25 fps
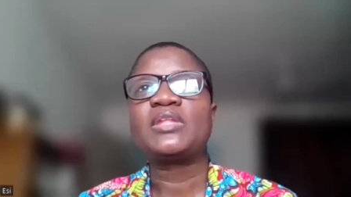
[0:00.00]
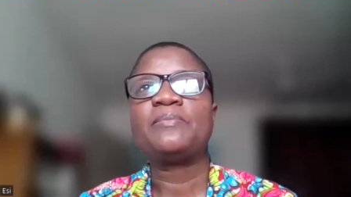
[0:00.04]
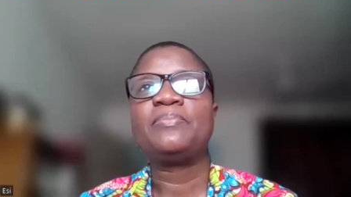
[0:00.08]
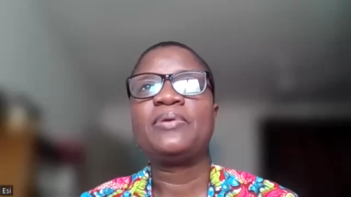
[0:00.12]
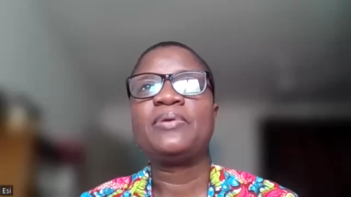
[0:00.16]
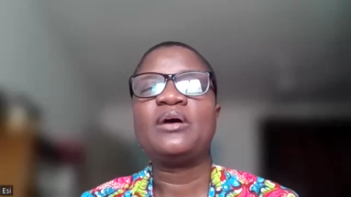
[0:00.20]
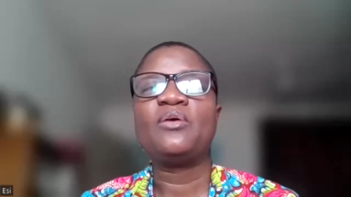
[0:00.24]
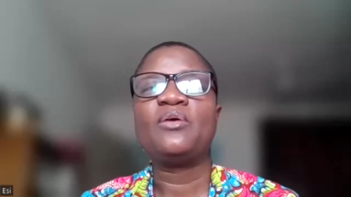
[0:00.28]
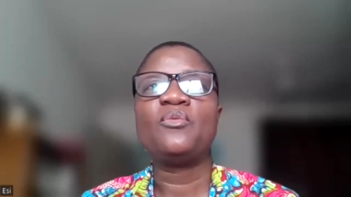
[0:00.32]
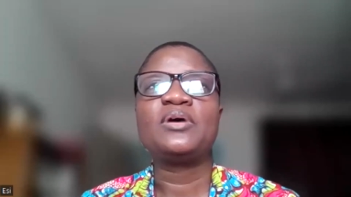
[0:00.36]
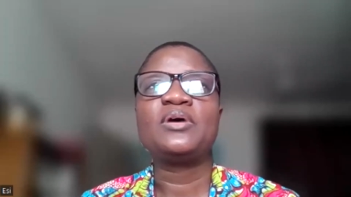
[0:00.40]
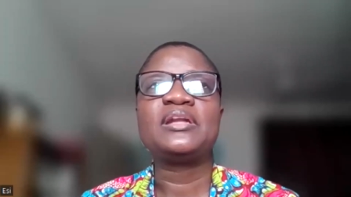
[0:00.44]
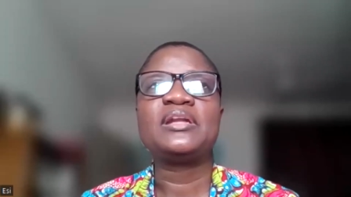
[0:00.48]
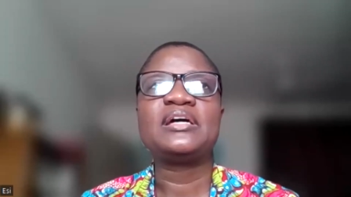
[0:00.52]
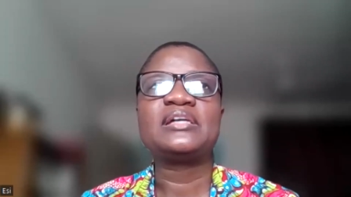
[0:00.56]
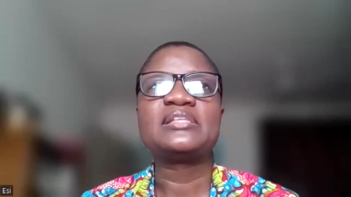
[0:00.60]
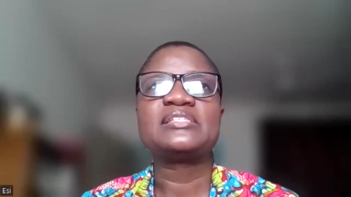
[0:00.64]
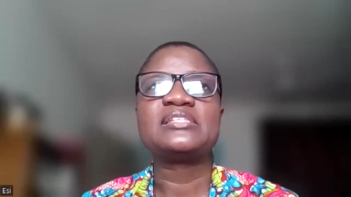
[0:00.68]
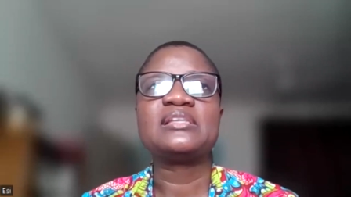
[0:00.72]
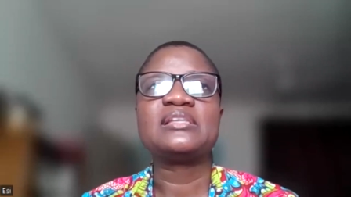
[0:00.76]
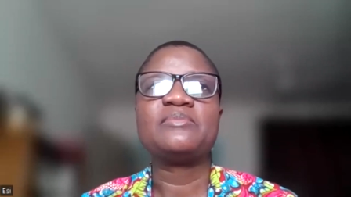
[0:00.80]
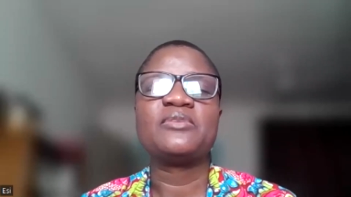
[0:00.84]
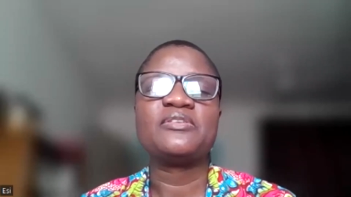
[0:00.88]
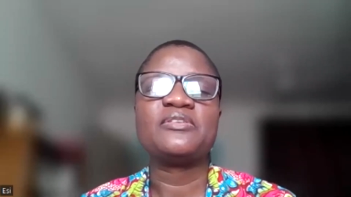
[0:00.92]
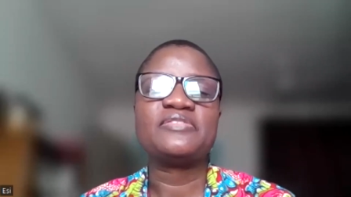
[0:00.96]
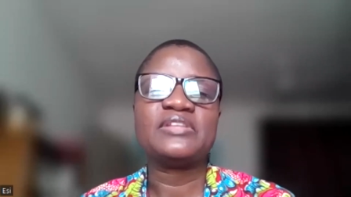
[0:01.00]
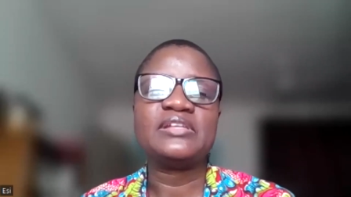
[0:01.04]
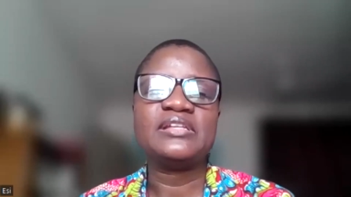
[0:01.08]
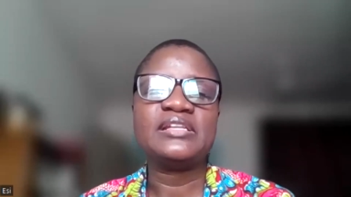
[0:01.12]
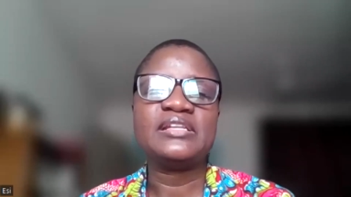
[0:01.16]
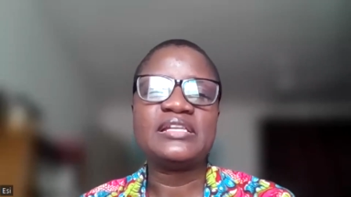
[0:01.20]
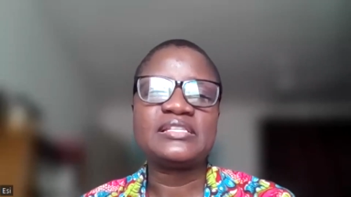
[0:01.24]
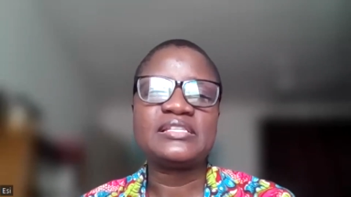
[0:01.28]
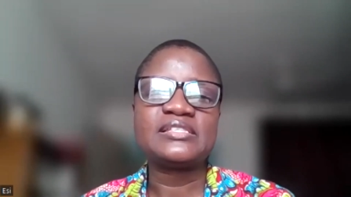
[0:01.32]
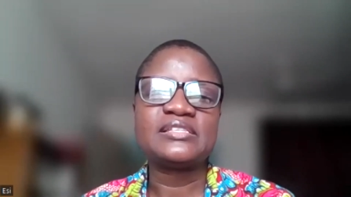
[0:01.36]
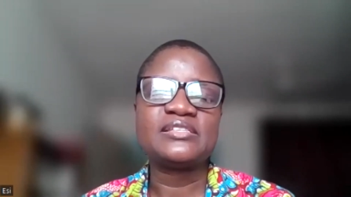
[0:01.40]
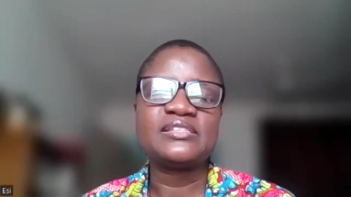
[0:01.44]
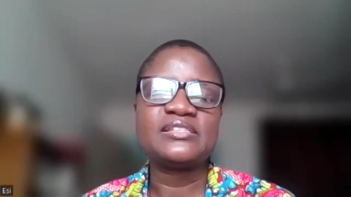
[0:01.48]
but what are some of the
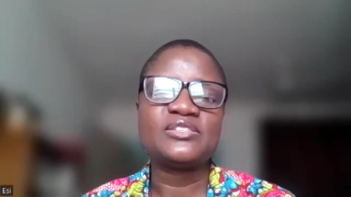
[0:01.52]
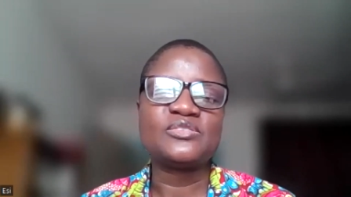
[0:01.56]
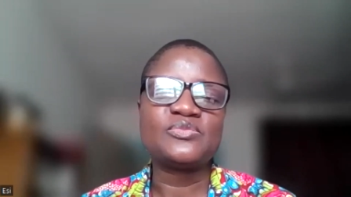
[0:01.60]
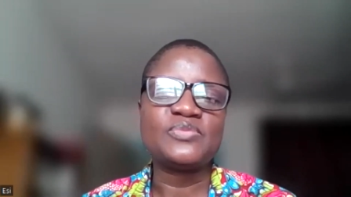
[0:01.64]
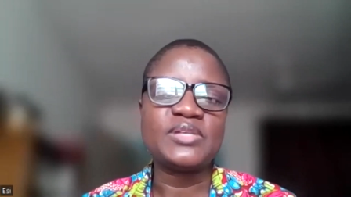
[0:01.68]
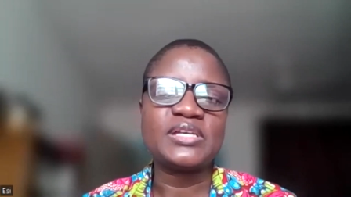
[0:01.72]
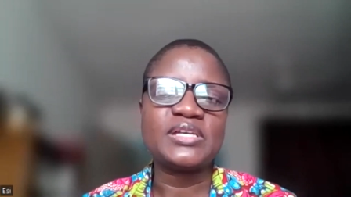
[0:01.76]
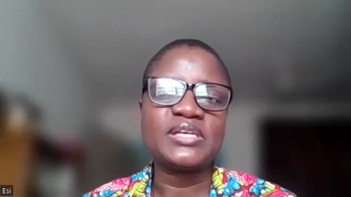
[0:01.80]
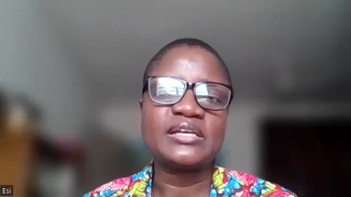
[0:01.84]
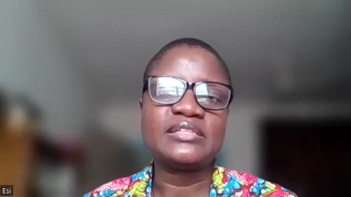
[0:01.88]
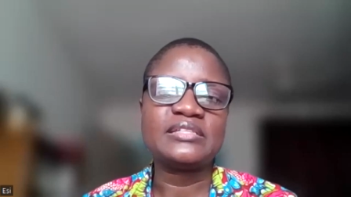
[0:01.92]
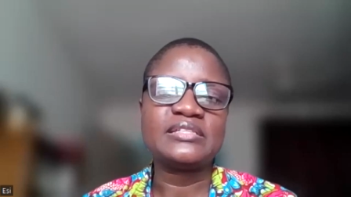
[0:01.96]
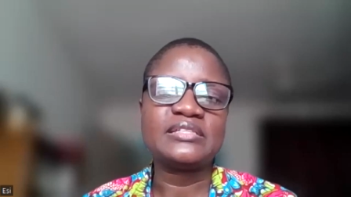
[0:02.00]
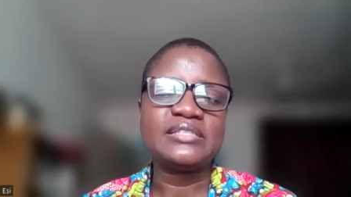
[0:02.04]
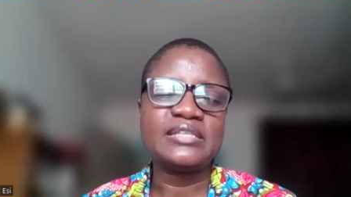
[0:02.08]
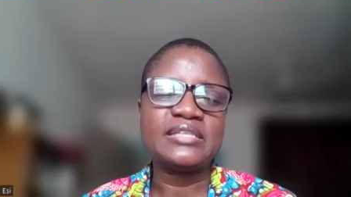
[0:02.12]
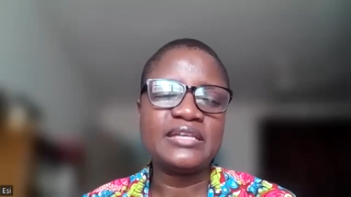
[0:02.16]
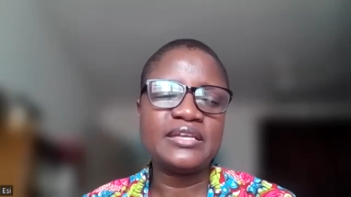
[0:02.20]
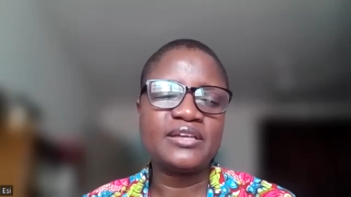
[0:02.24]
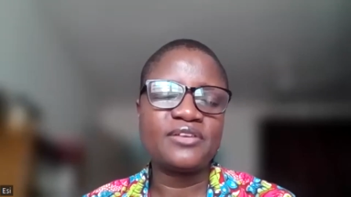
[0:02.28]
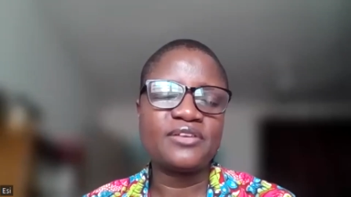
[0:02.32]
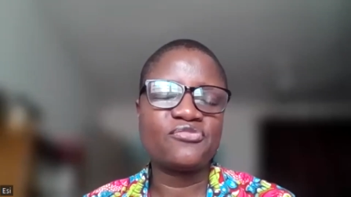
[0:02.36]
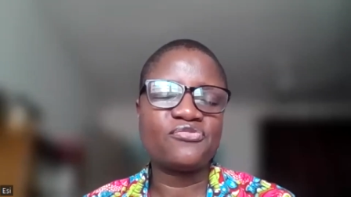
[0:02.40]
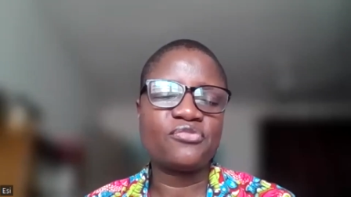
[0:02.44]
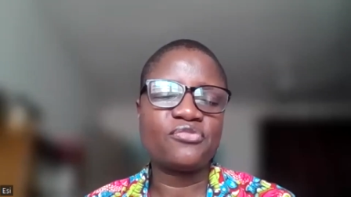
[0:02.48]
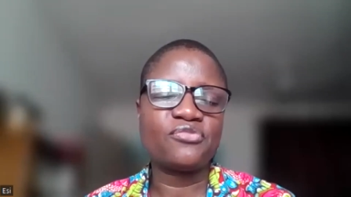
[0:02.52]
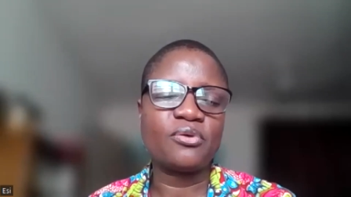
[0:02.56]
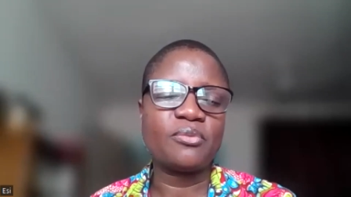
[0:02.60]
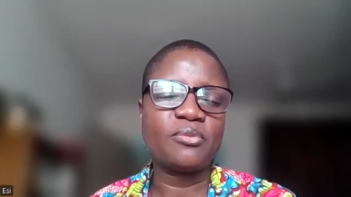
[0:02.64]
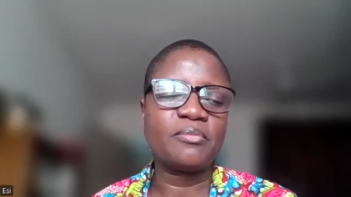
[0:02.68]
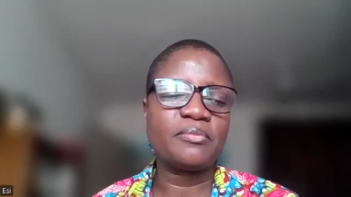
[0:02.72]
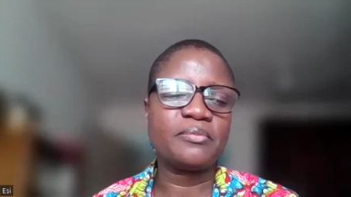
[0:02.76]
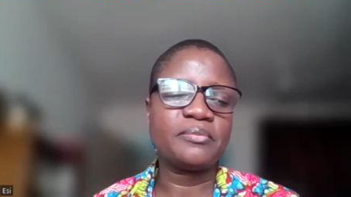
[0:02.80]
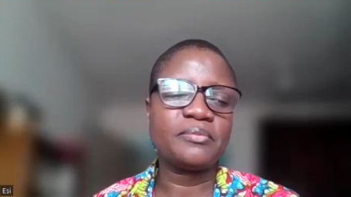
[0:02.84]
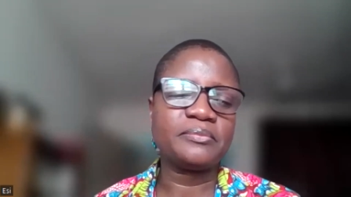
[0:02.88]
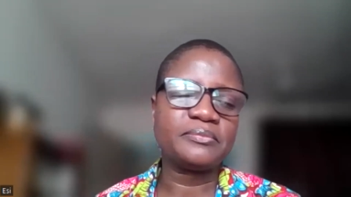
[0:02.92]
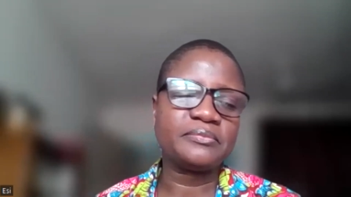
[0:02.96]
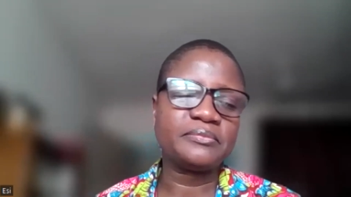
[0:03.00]
lessons we can take
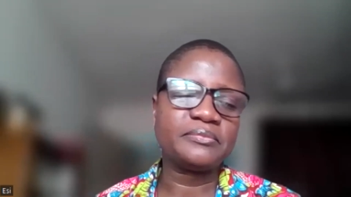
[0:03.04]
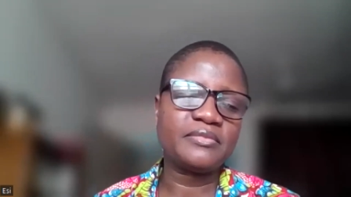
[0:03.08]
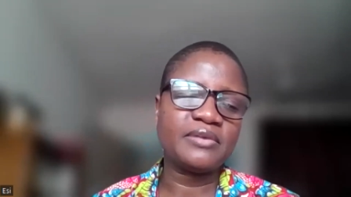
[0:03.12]
from